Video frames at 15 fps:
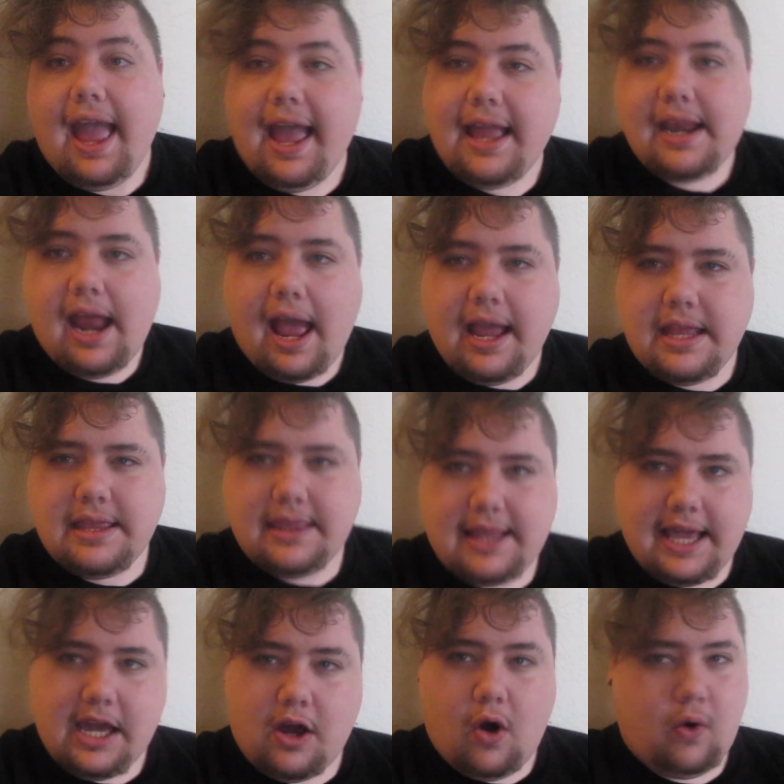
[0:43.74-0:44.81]
And I
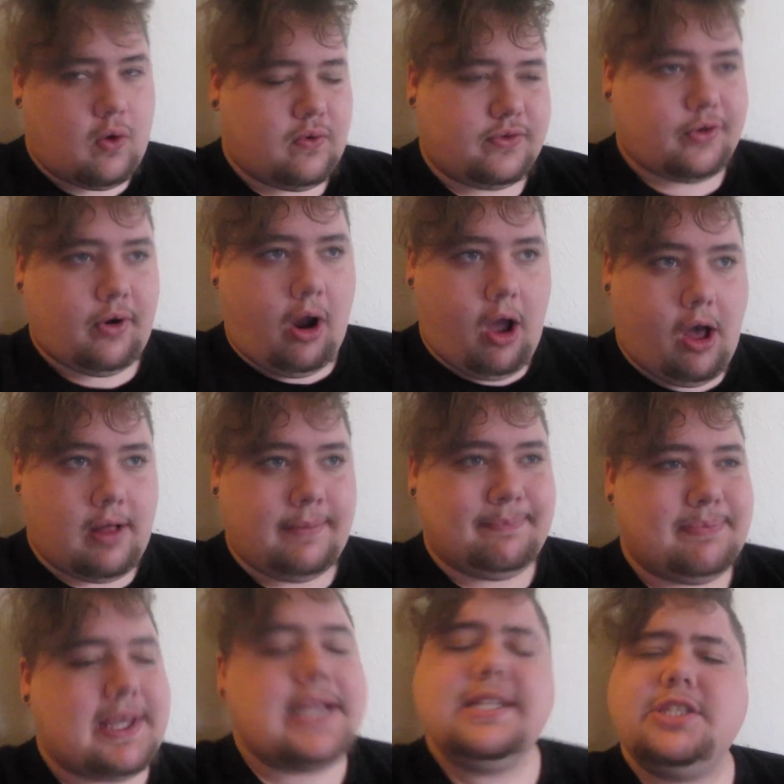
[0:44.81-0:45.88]
think overall,
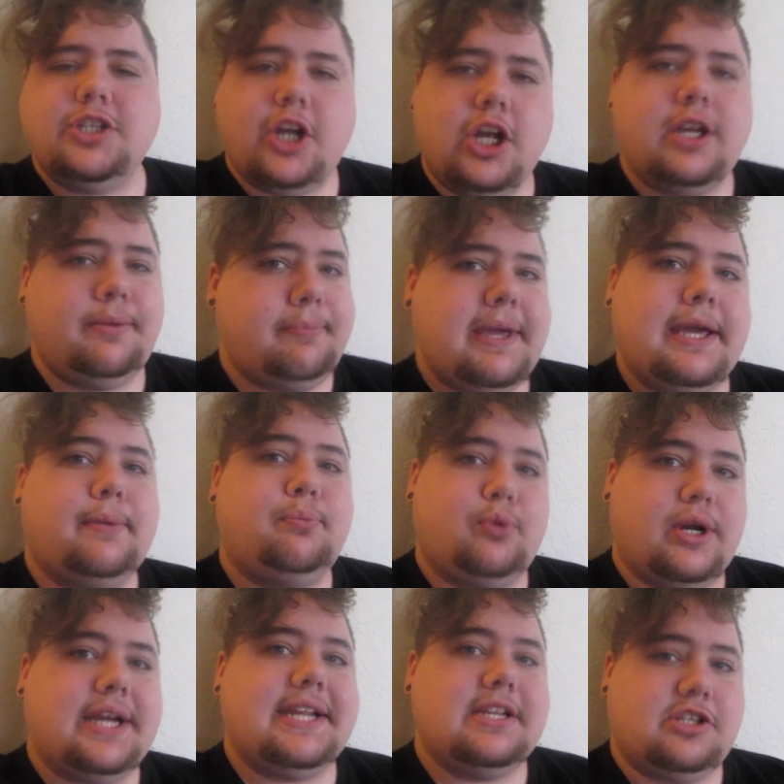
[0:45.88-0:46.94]
it's gonna be a
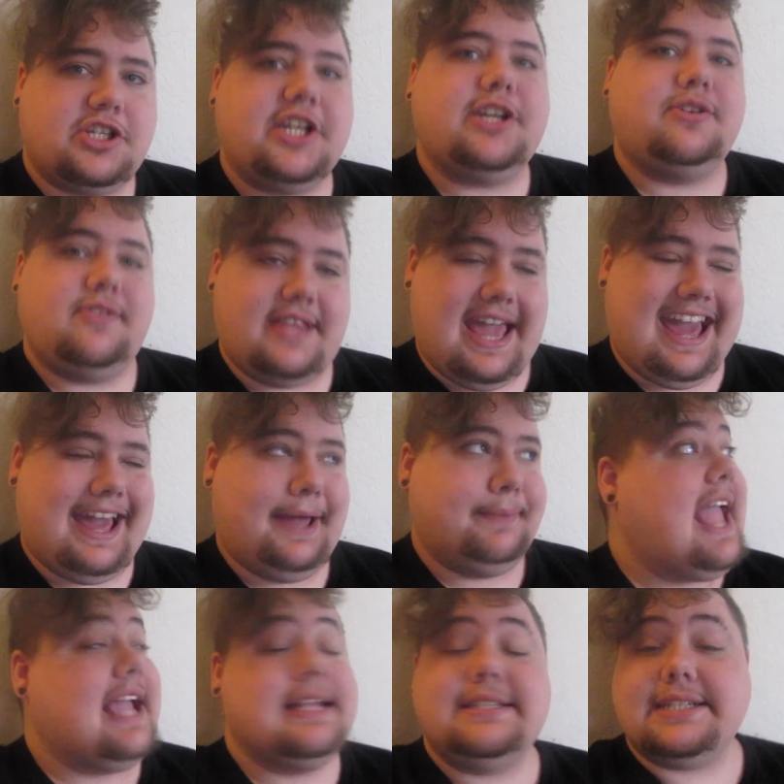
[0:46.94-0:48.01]
pretty chill day.
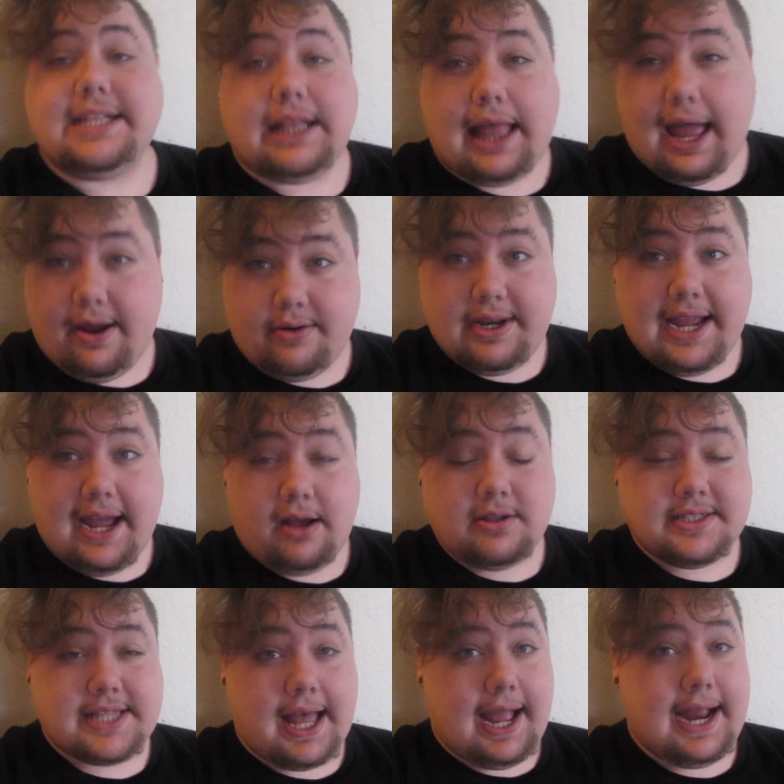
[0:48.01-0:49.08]
It's cloudy
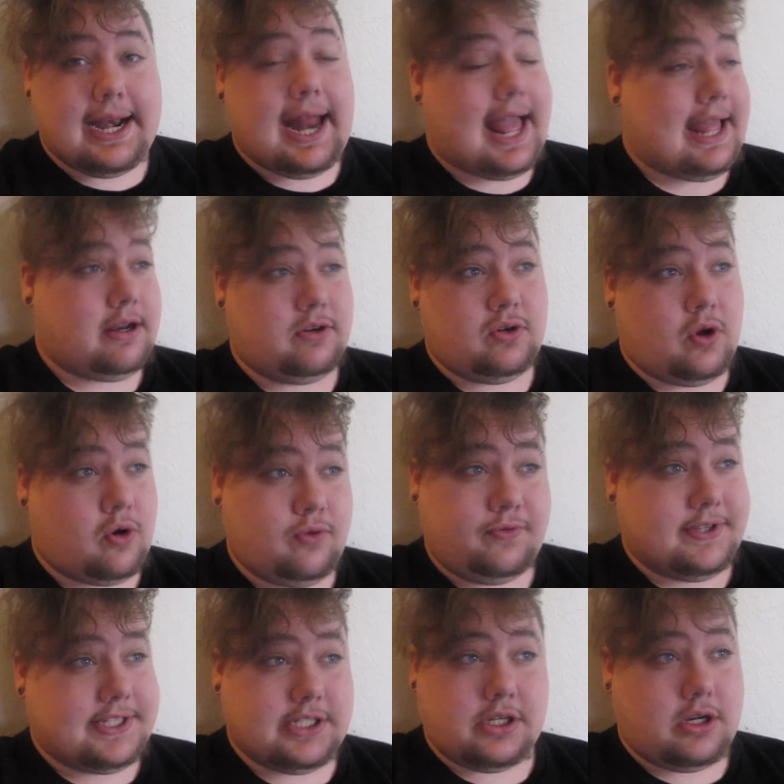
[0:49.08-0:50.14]
outside. I don't know if
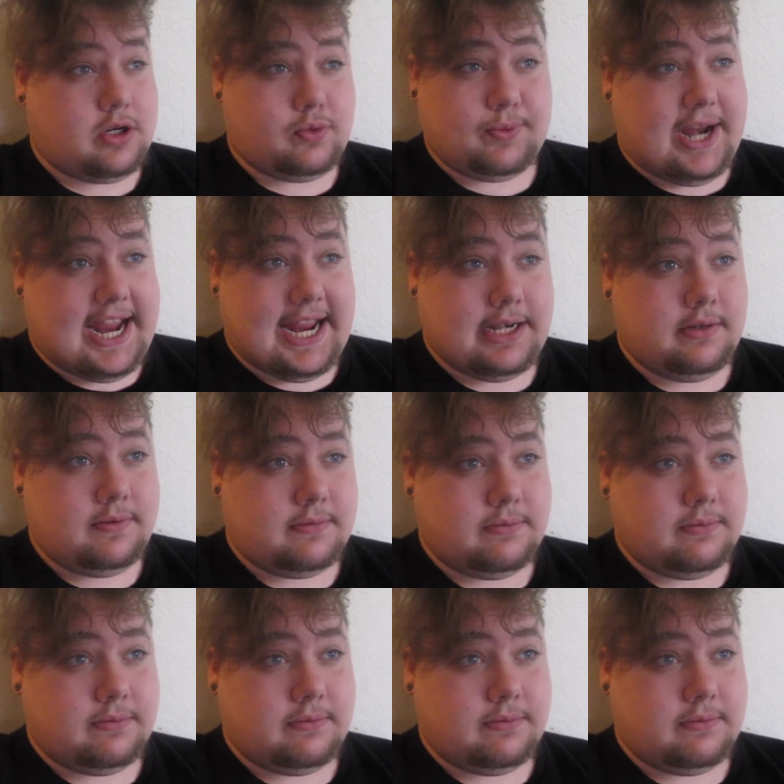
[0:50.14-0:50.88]
it's gonna rain.